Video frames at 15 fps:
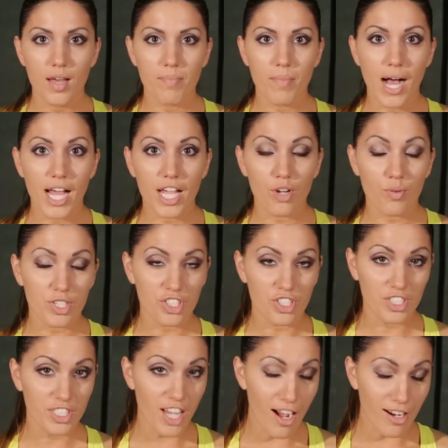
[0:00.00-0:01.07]
my
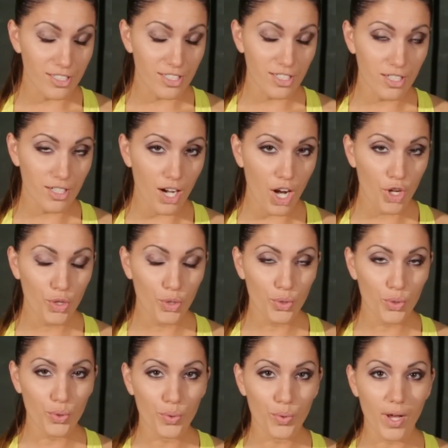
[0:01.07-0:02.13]
original doctor
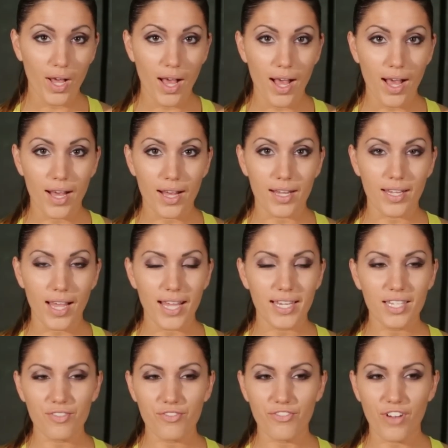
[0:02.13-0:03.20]
who uh, I
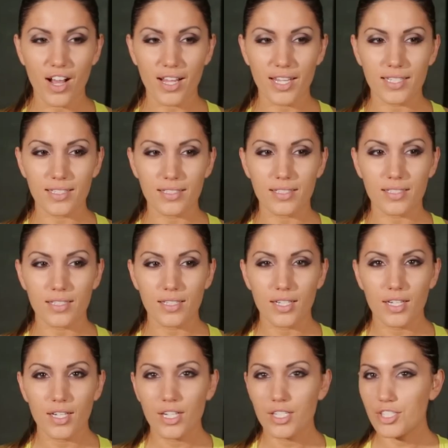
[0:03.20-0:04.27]
didn't find
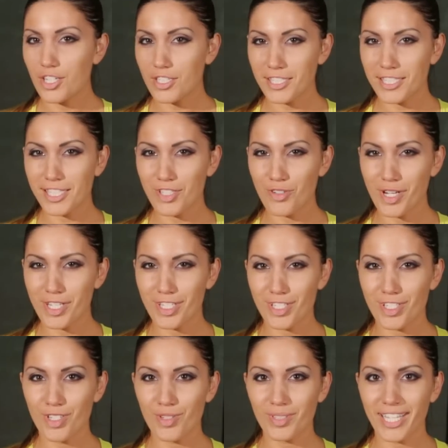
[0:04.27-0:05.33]
took the
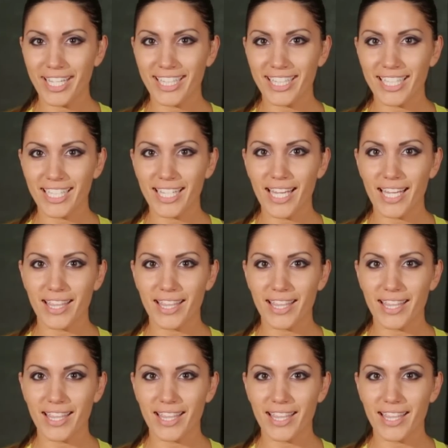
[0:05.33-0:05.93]
situation too lightly.